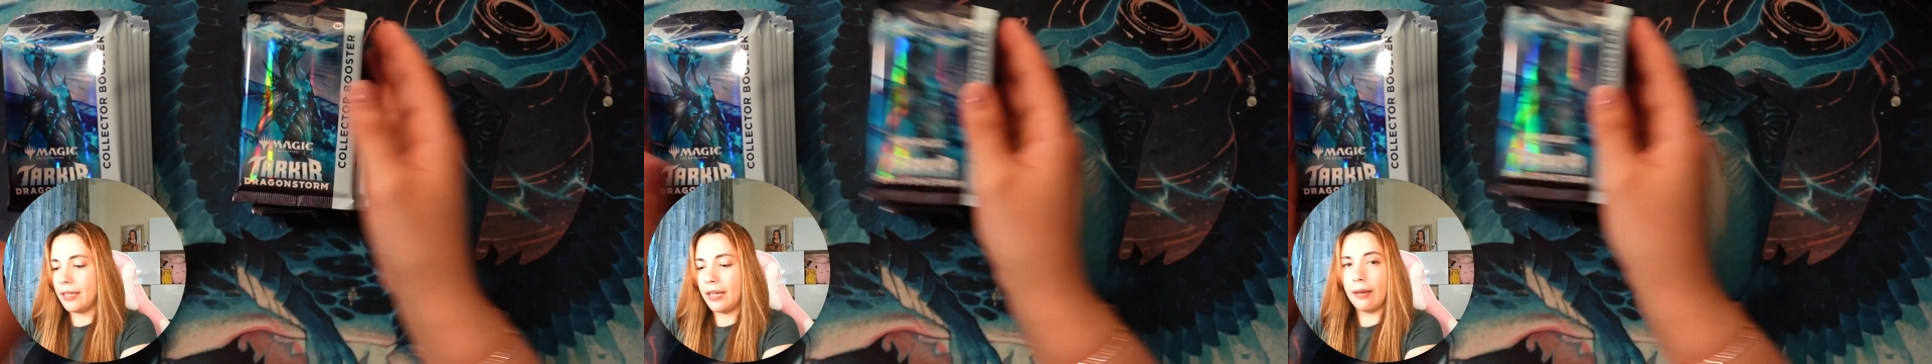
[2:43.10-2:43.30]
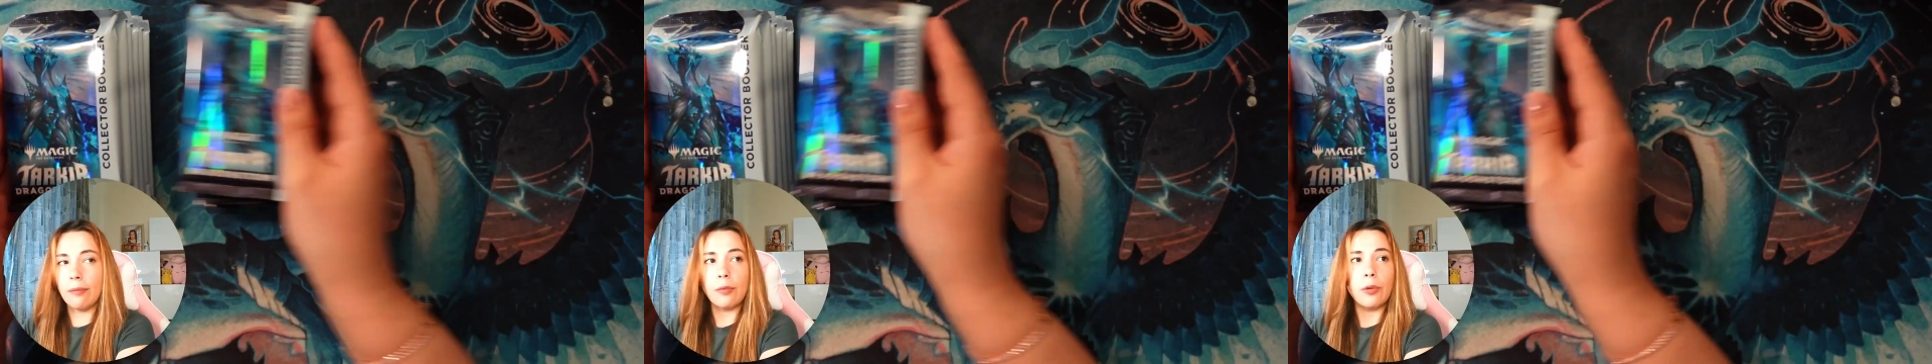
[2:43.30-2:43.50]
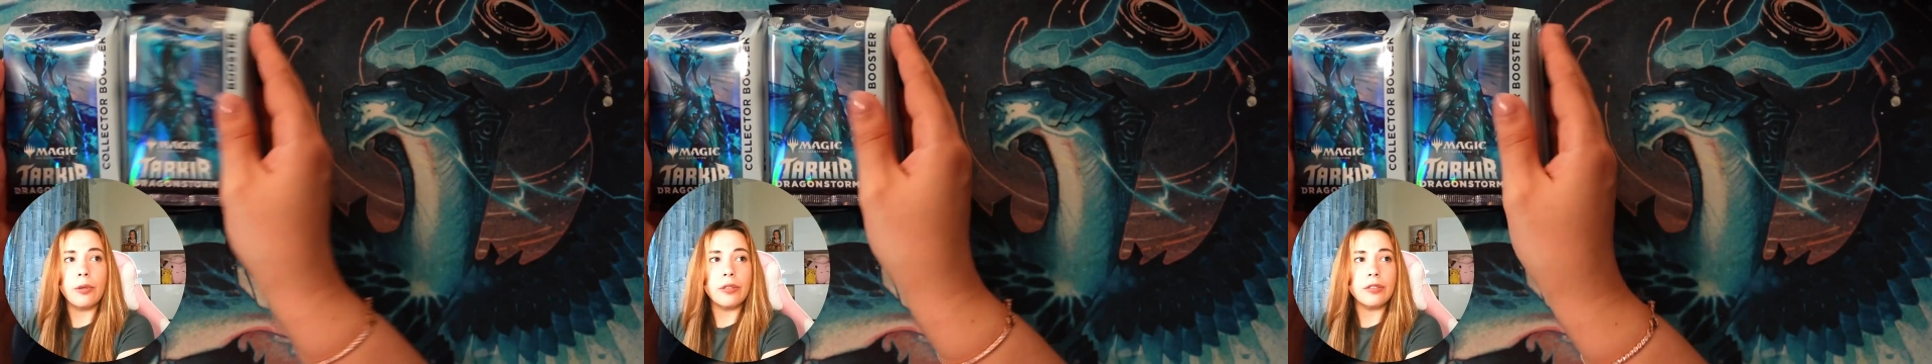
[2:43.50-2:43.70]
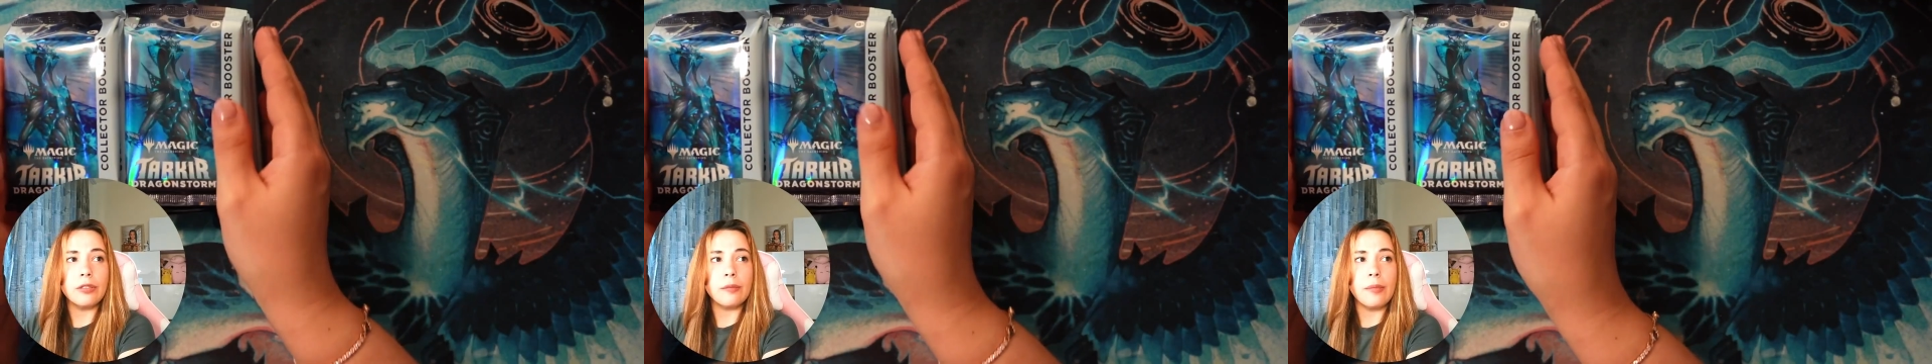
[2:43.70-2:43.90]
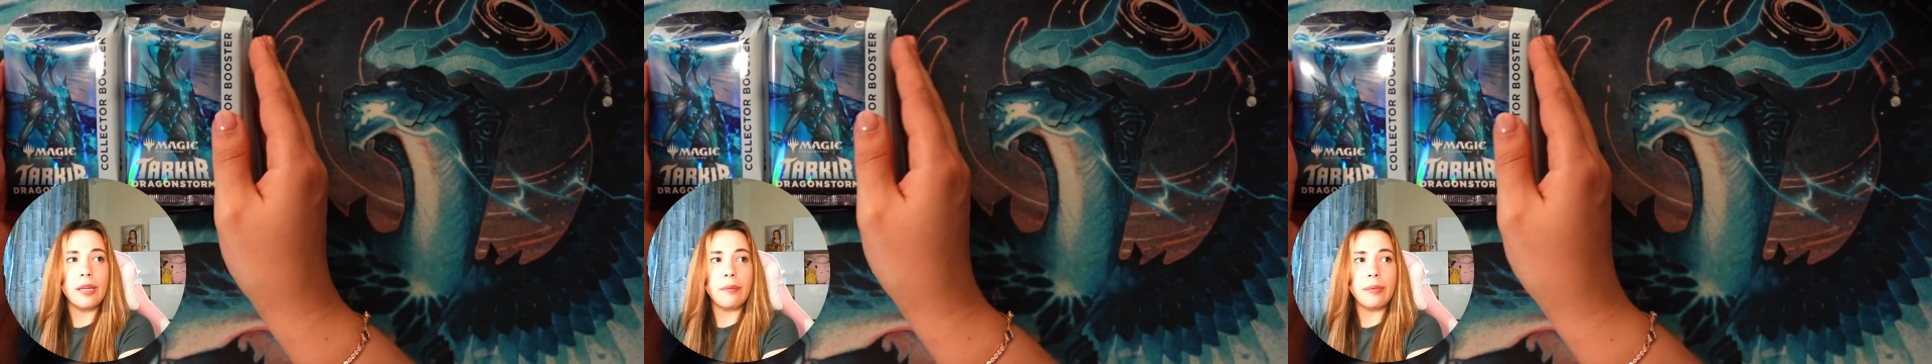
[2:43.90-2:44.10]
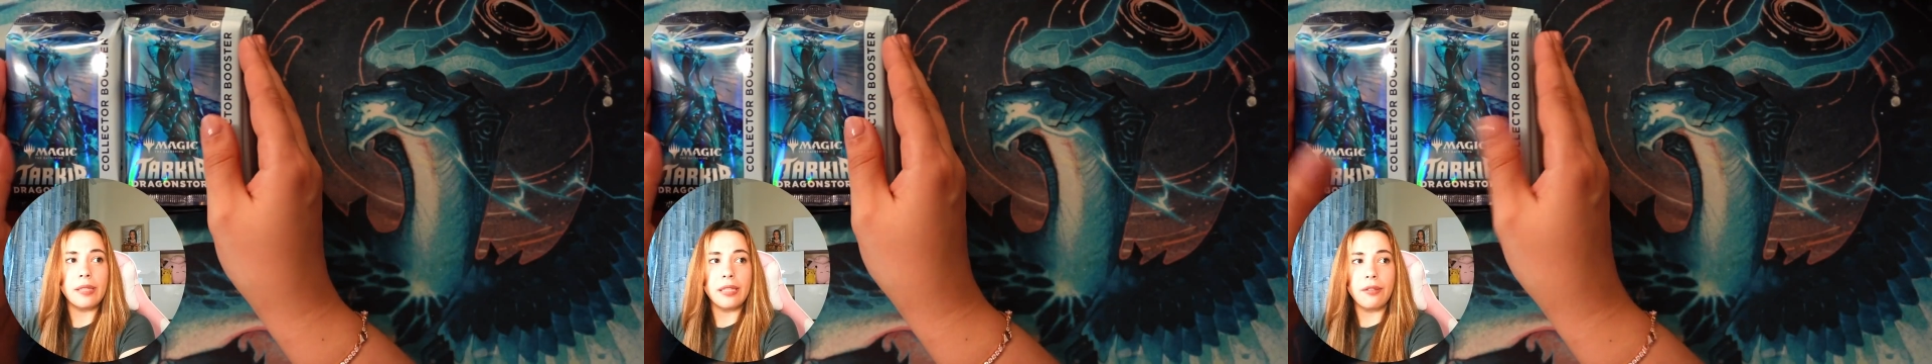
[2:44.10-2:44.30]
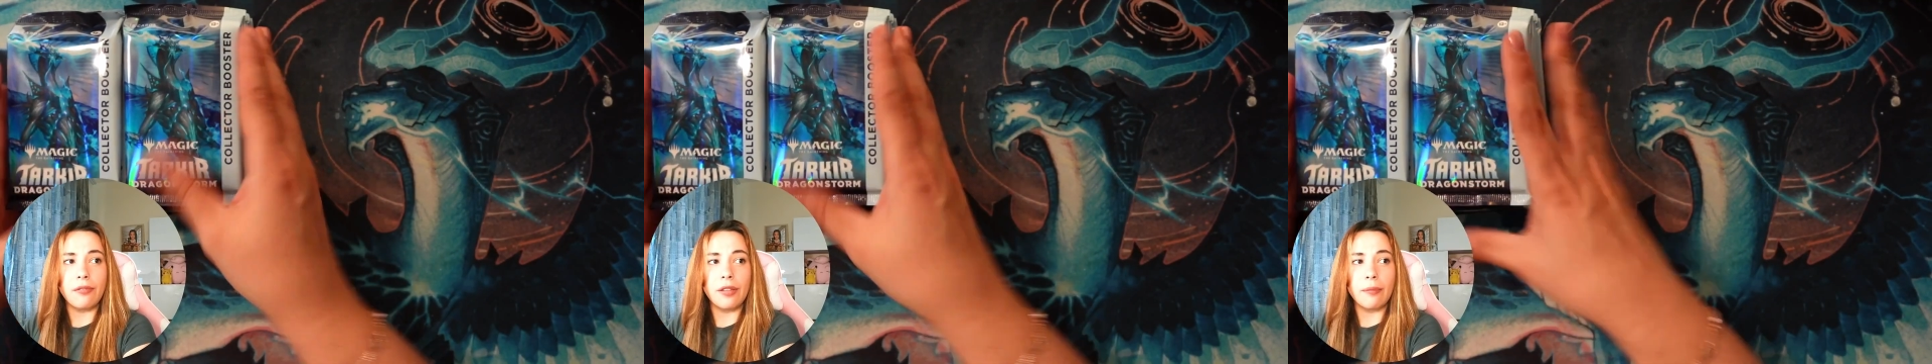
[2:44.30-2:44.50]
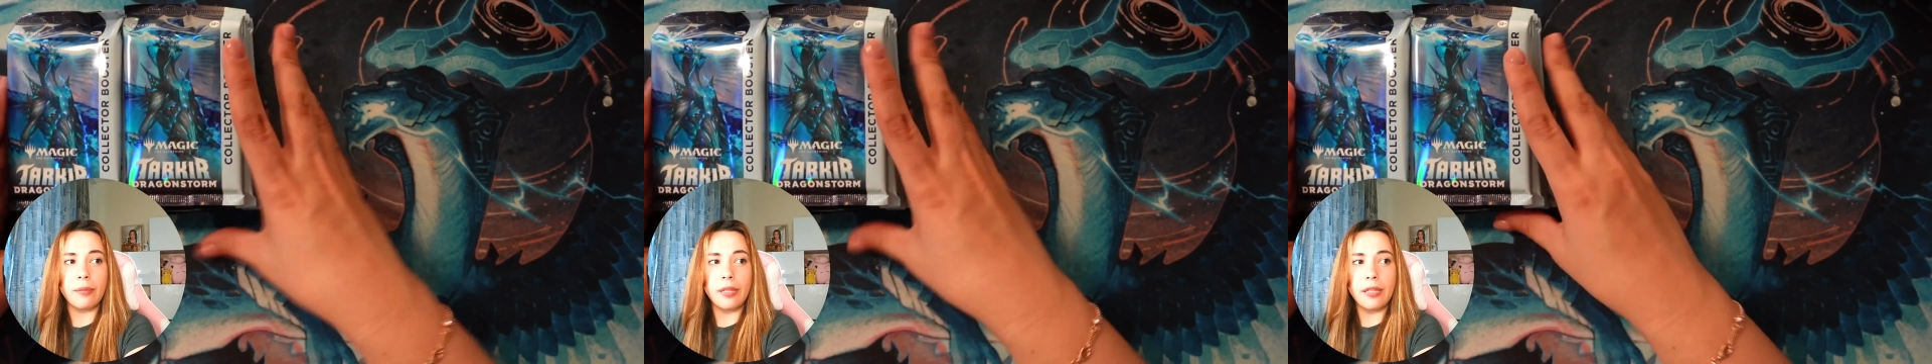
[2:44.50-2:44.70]
I'm going to maybe leave
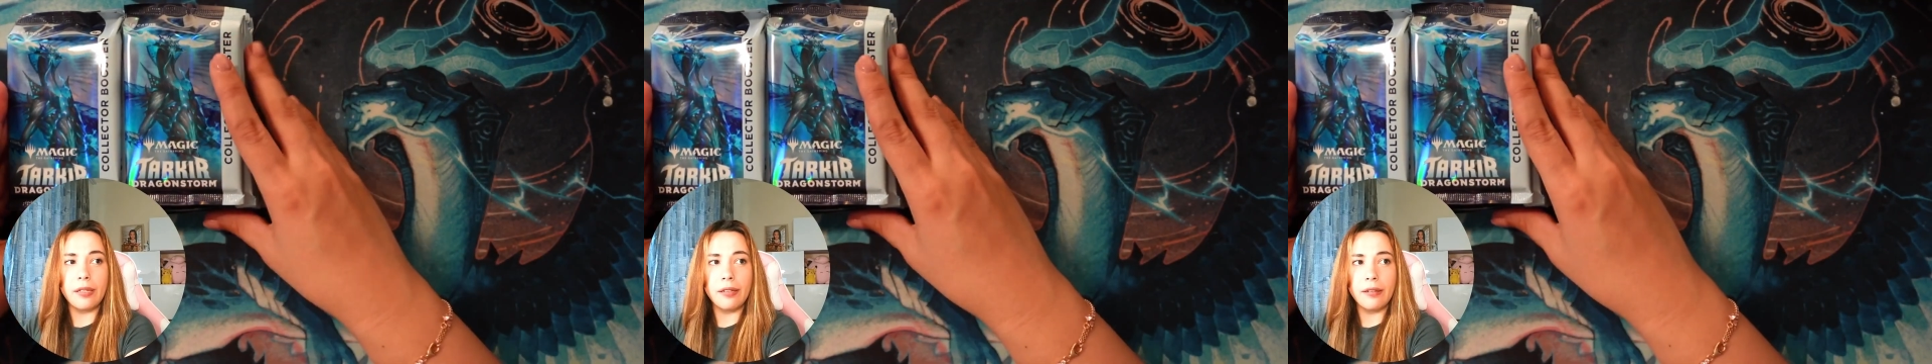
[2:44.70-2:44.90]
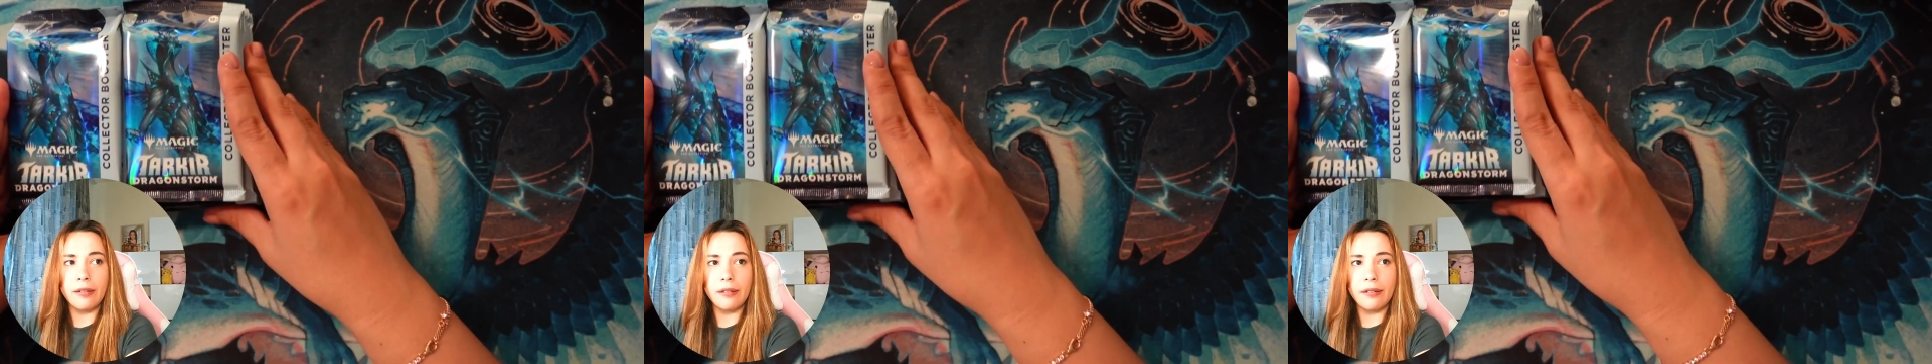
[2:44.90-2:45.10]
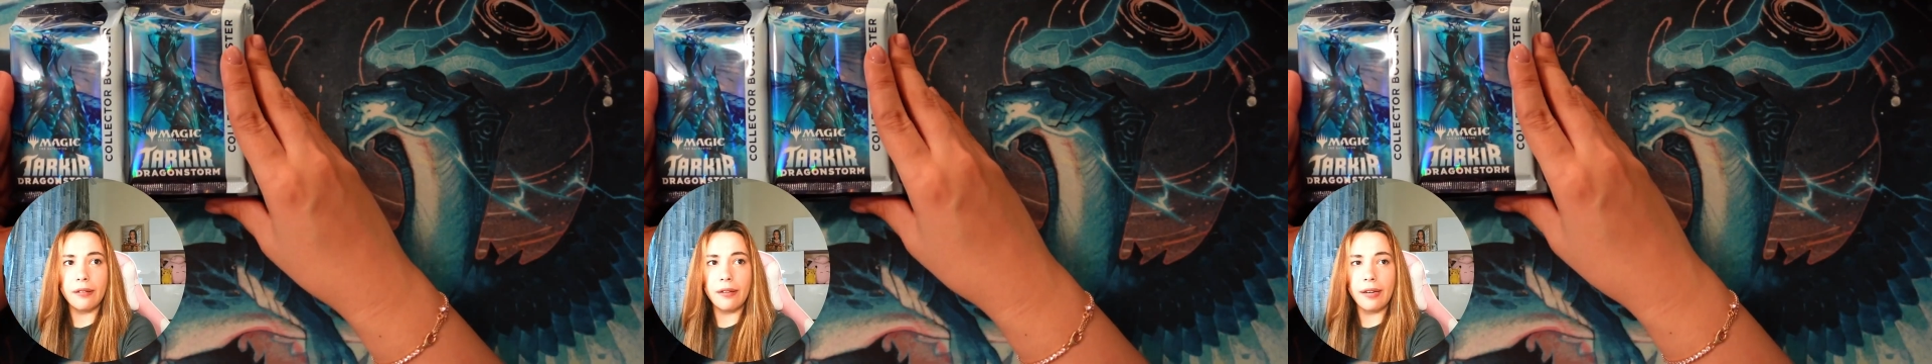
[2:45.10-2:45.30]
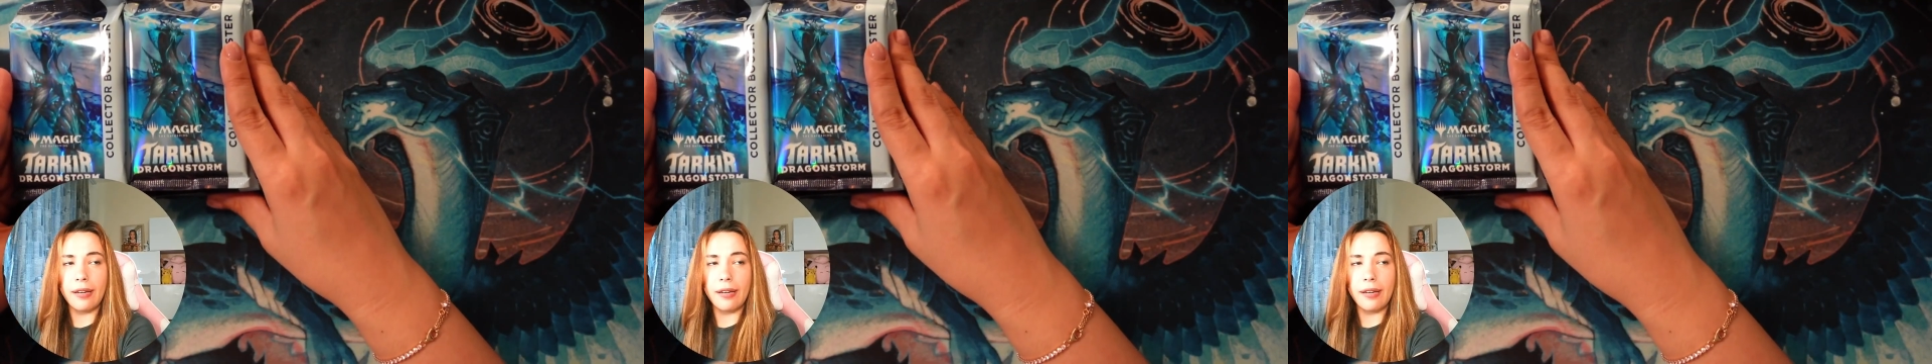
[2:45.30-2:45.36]
them here,